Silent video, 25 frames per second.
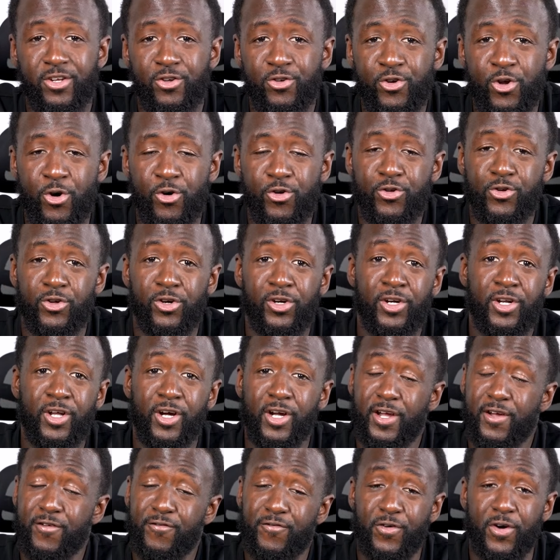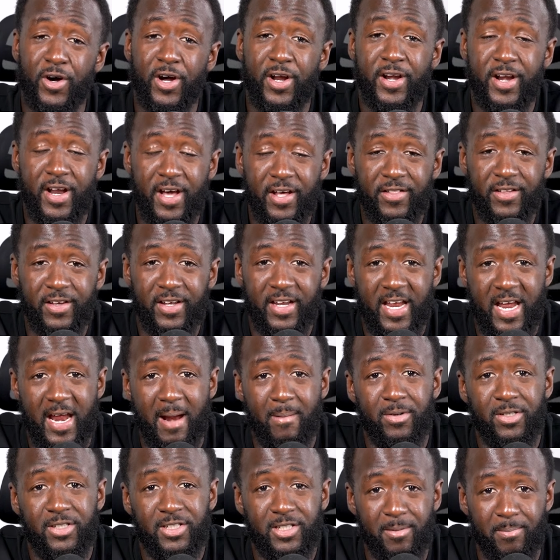you know, you're looking for another
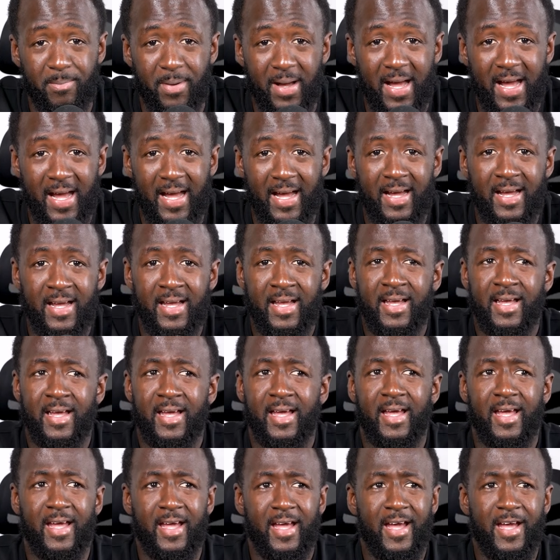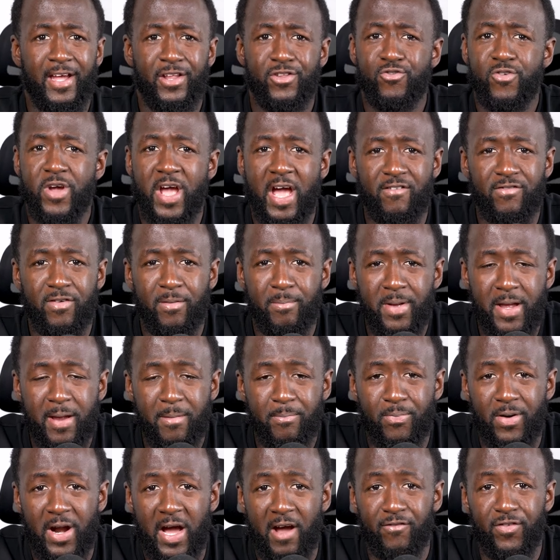camera to buy and you haven't
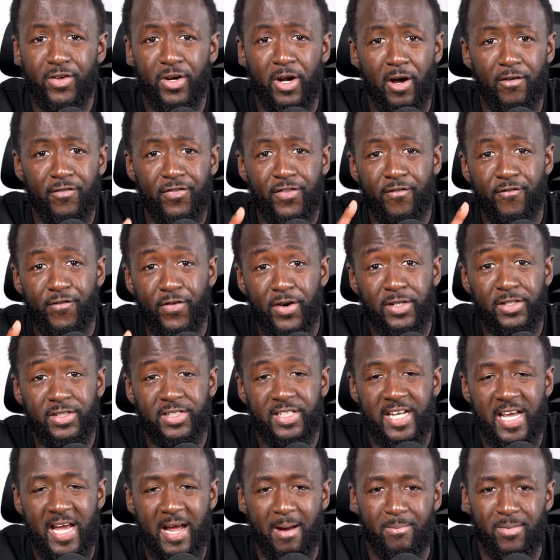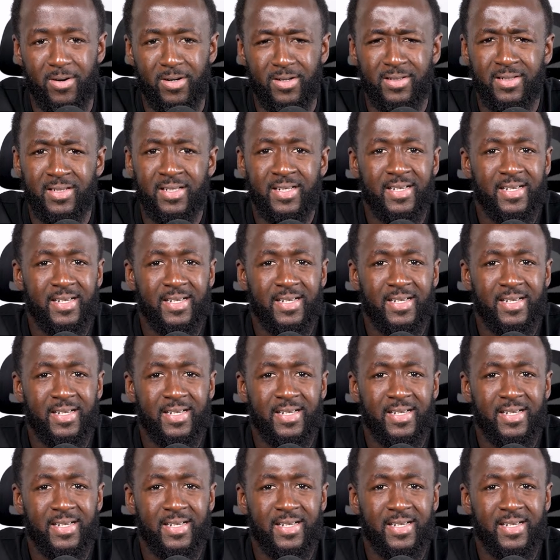made profit off the first camera.